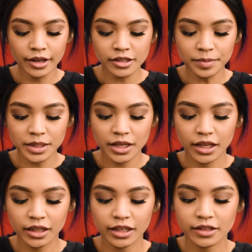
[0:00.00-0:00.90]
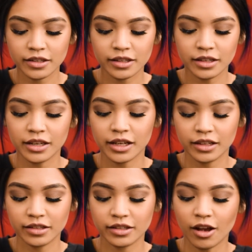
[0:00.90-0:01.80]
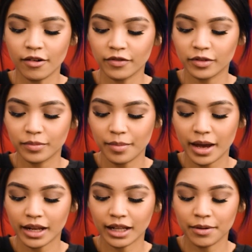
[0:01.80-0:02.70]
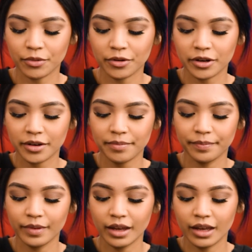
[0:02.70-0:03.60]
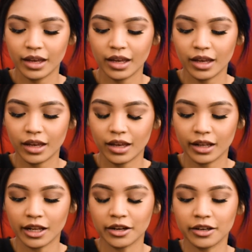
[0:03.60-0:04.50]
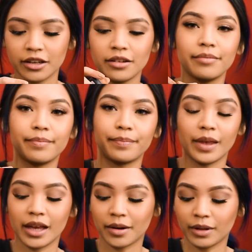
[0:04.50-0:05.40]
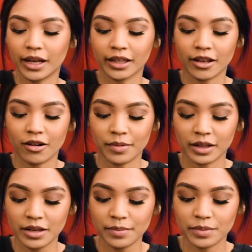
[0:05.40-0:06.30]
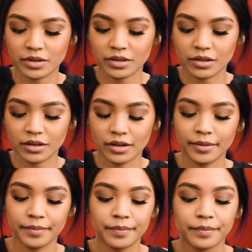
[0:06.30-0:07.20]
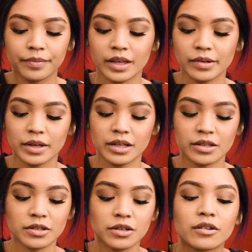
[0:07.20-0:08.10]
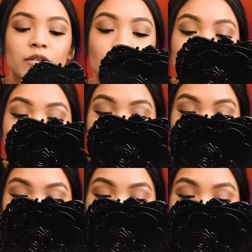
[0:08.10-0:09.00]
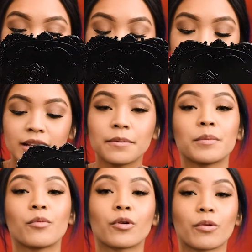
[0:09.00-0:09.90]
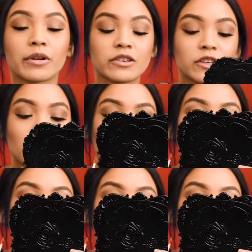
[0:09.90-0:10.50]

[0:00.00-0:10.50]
I'll be taking these NYX Soft Matte Lip Cream in London and applying that on my lips. This one is also quite nude color, but it's a little bit more orangey.